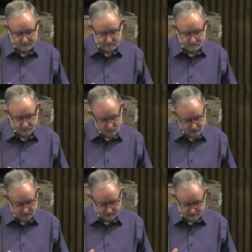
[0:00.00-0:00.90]
But I
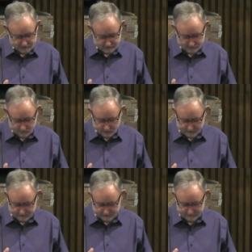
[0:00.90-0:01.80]
want you to listen to
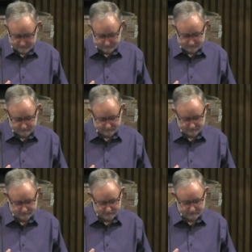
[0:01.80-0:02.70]
what
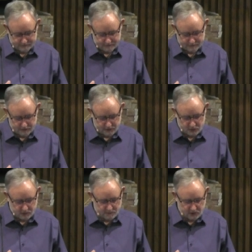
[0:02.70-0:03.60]
the
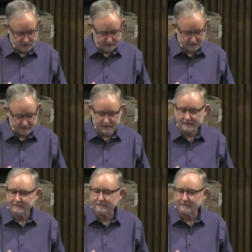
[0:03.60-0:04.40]
description is